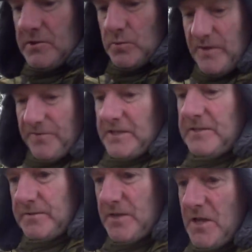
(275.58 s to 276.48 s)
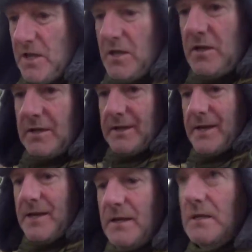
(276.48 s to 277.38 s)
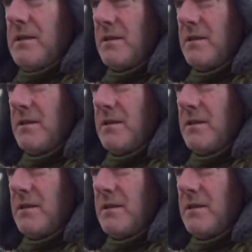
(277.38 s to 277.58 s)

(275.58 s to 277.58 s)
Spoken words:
Just wait for this car.